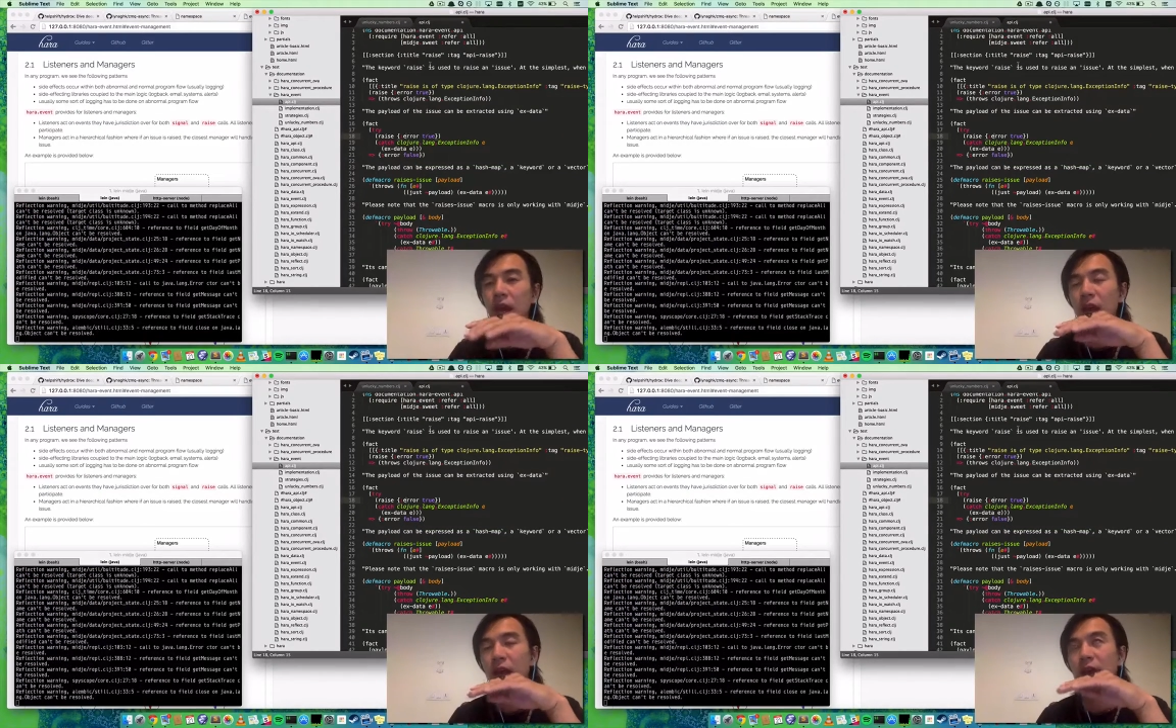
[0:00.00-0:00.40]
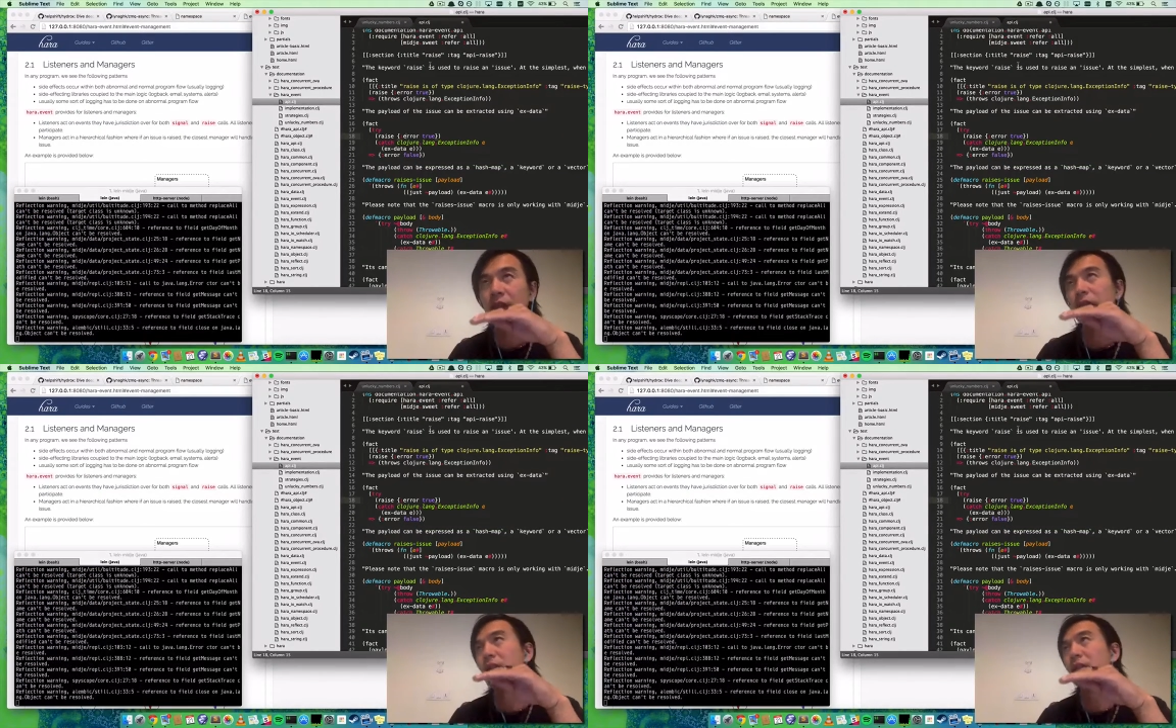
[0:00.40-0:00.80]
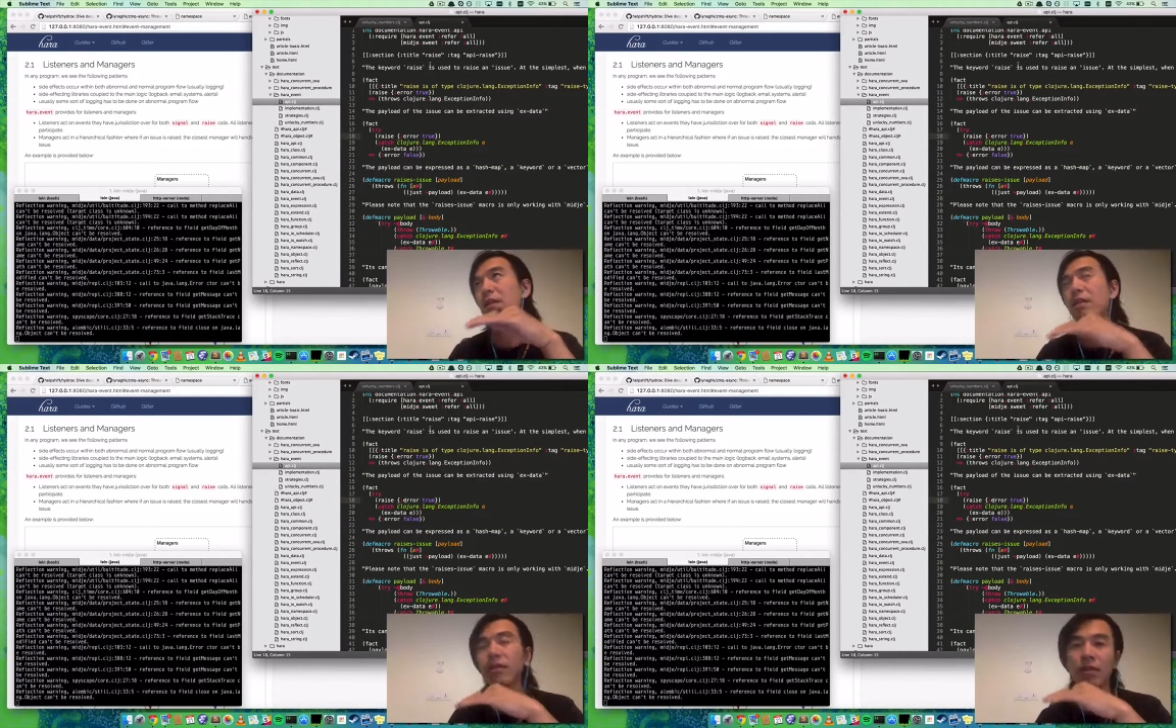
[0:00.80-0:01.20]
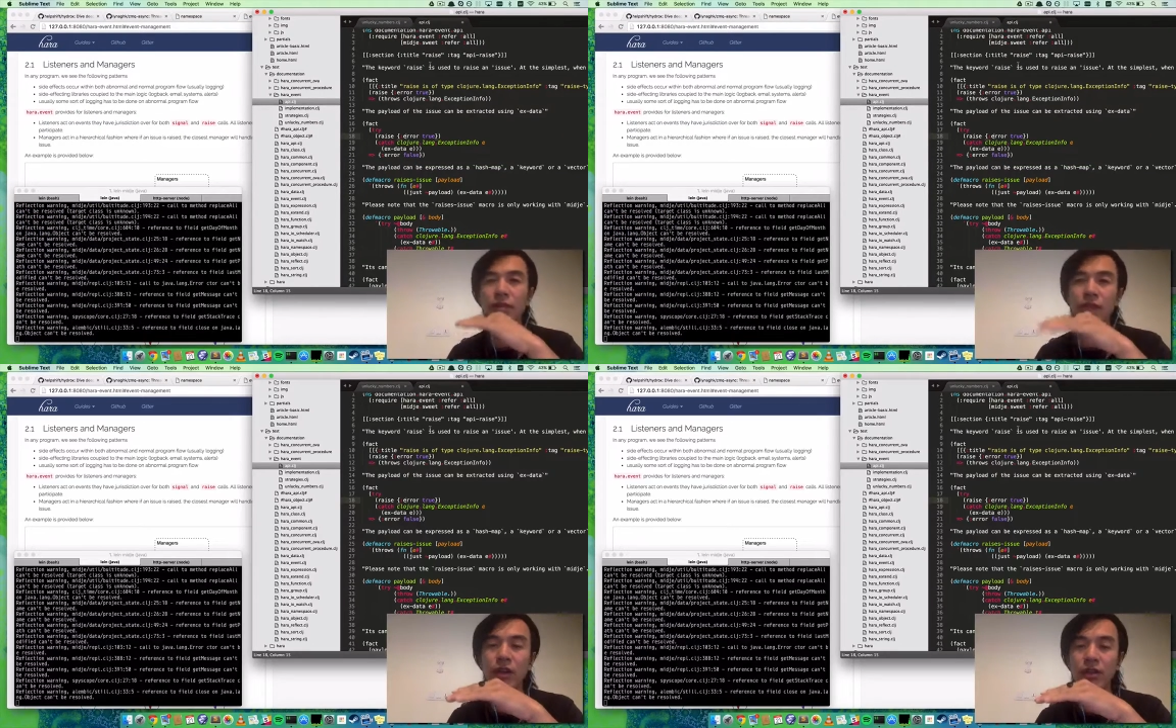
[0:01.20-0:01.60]
and the
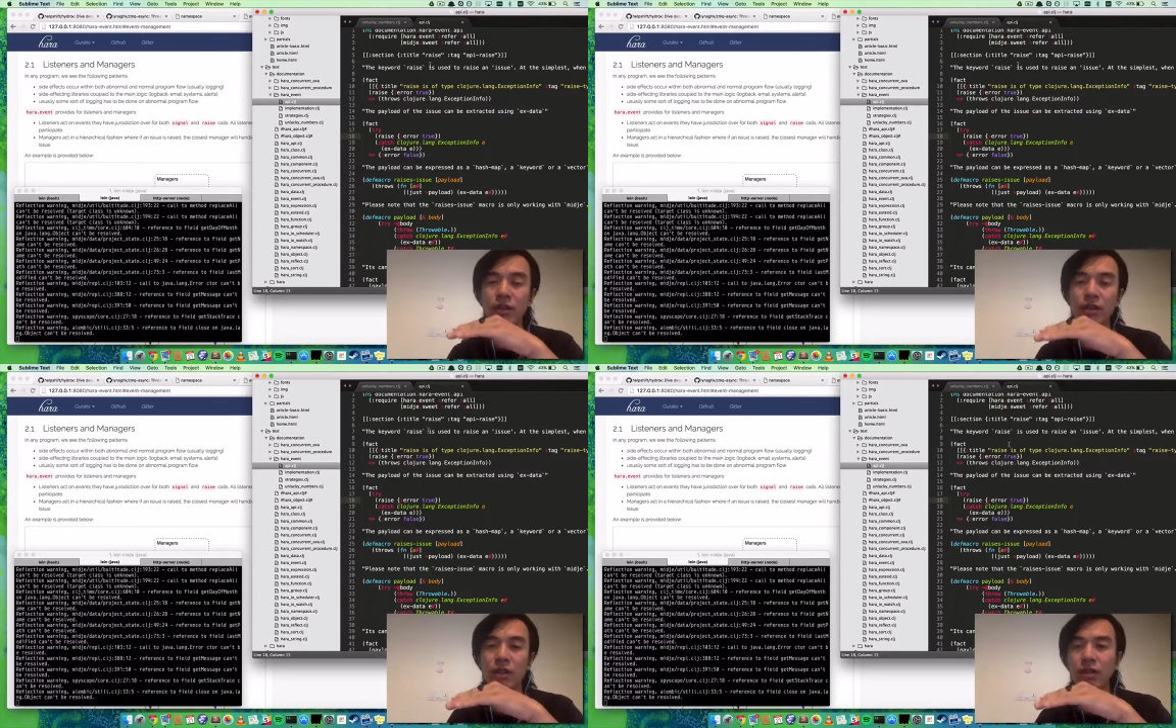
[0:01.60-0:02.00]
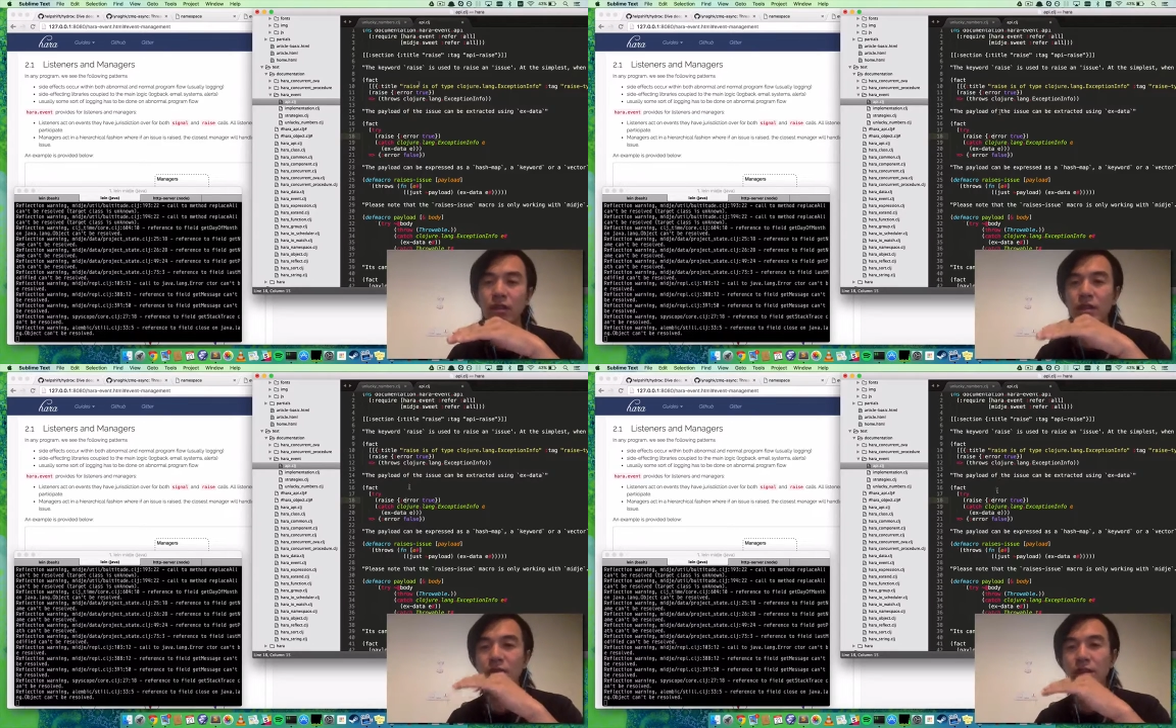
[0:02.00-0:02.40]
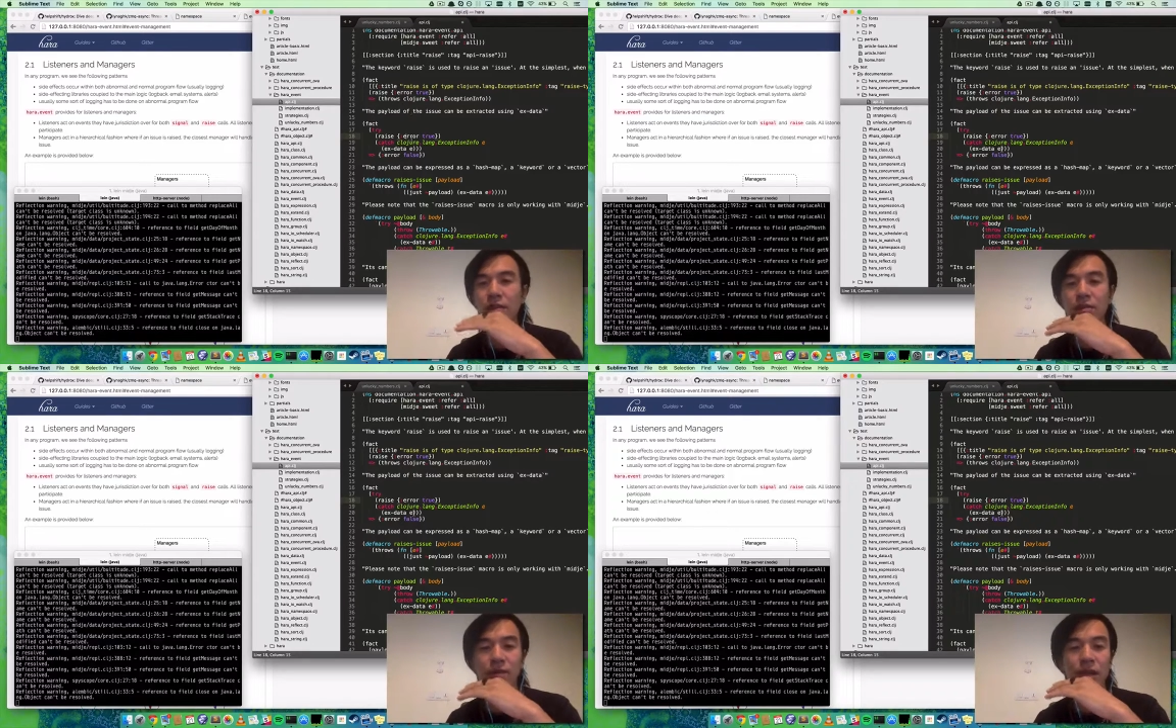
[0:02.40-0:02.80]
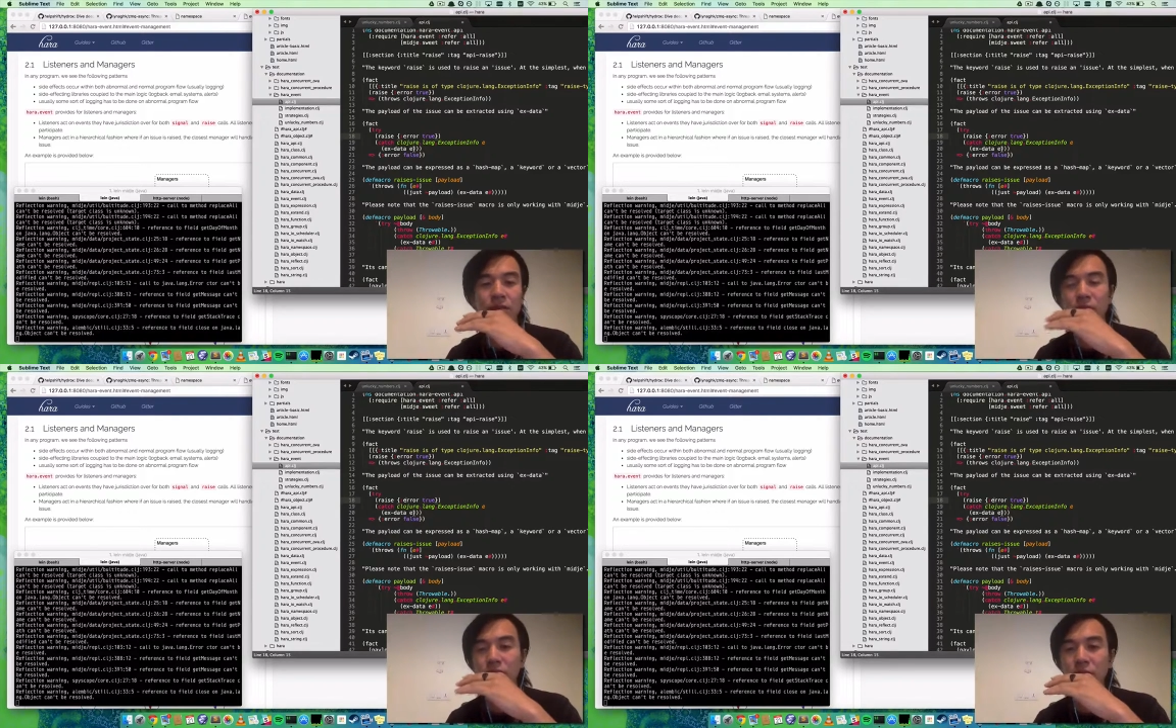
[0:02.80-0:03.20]
function doesn't match
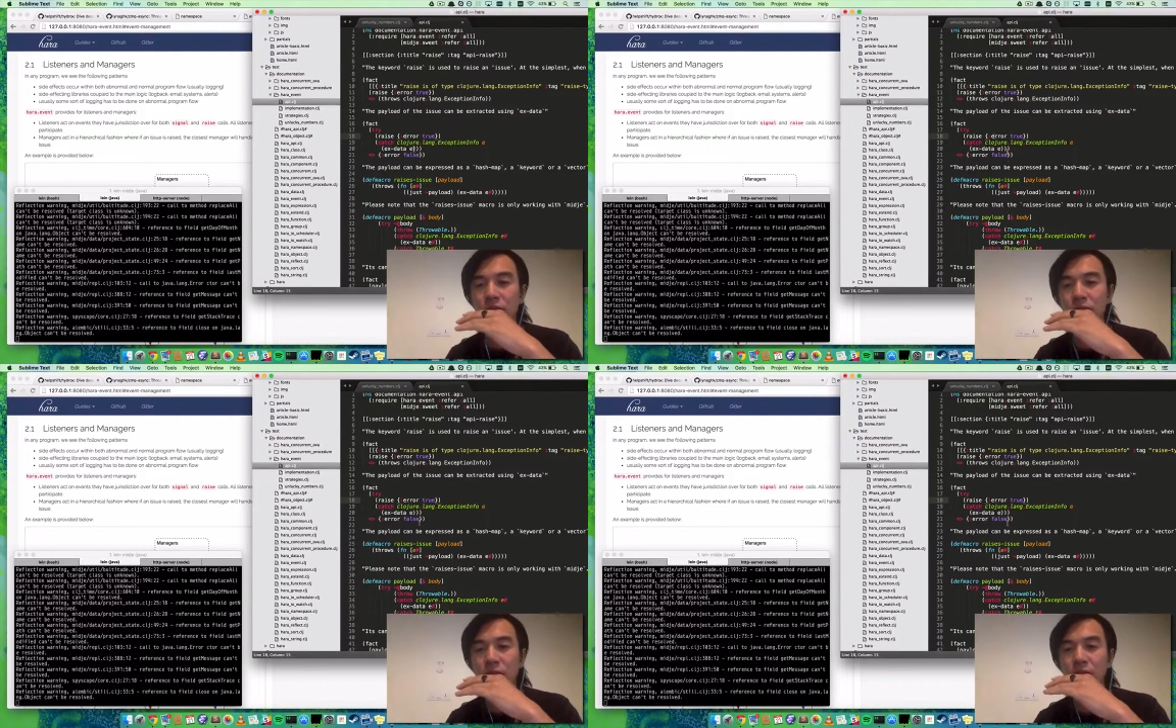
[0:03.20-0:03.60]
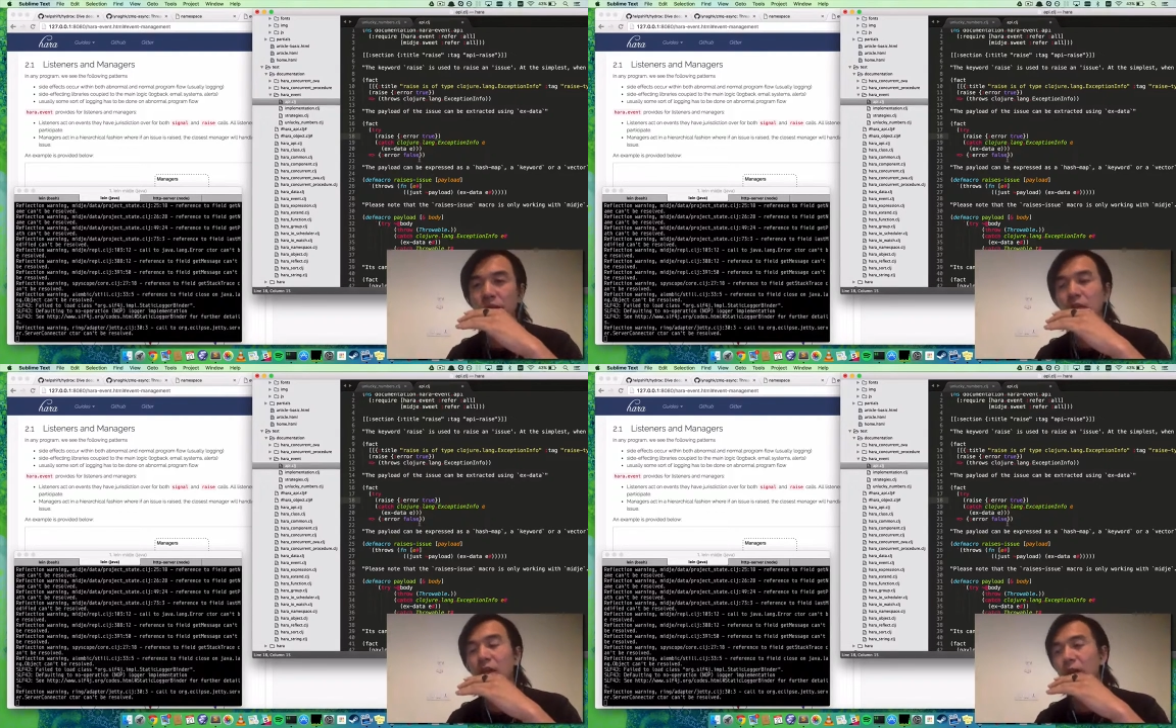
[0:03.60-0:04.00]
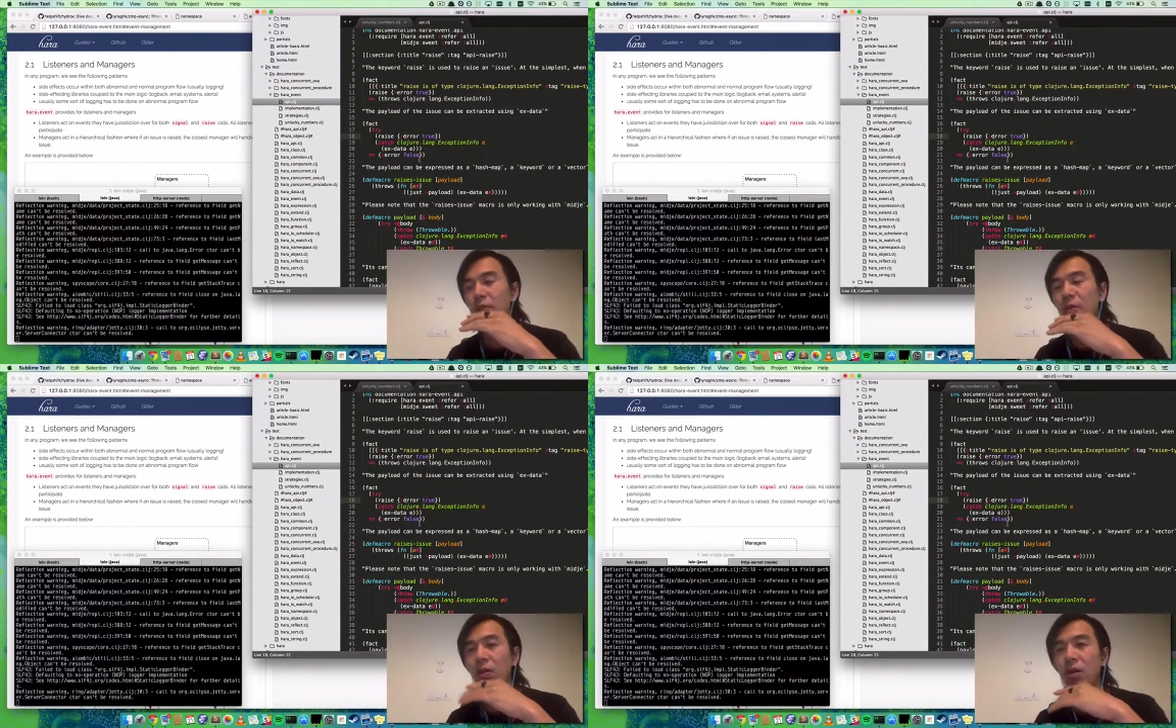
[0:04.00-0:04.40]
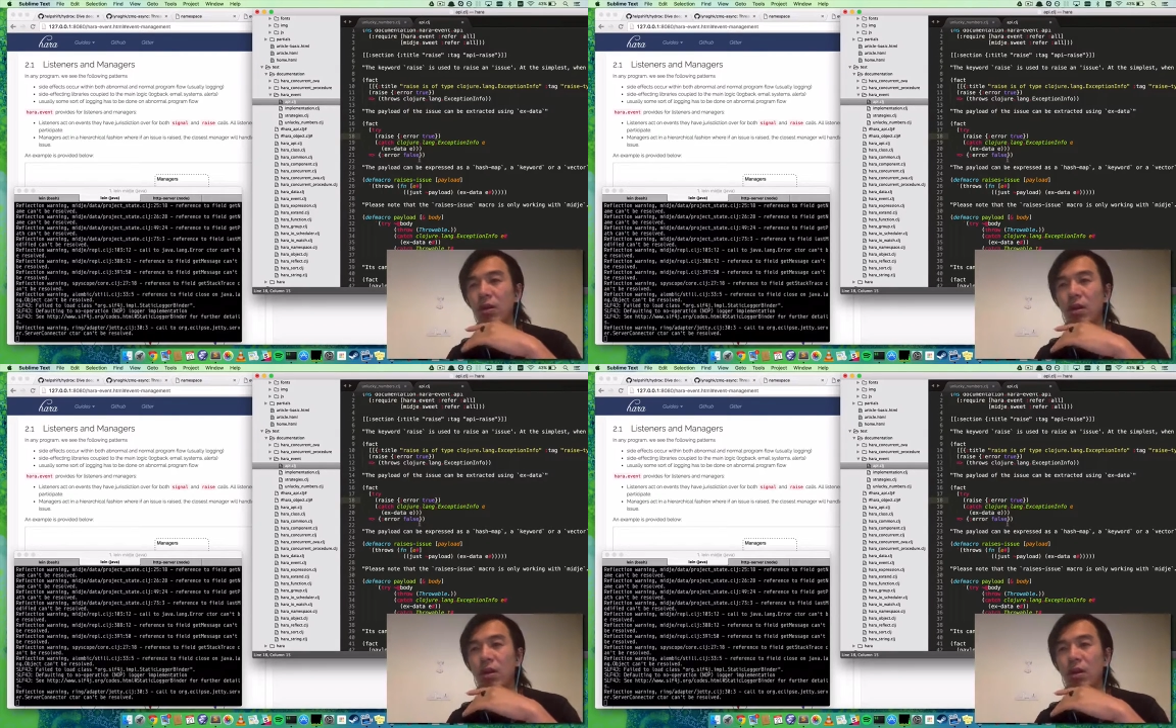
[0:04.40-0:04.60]
with the documentation anymore,